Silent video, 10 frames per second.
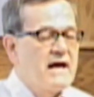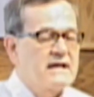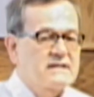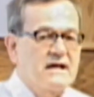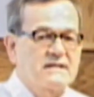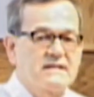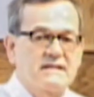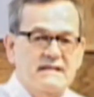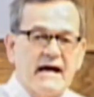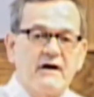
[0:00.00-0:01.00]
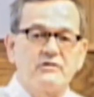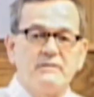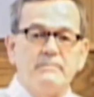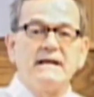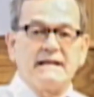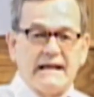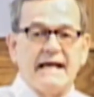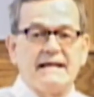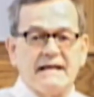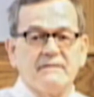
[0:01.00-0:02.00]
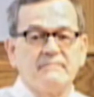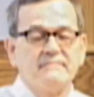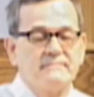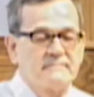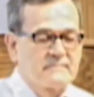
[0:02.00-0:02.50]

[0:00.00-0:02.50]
and makes us desire to be like him.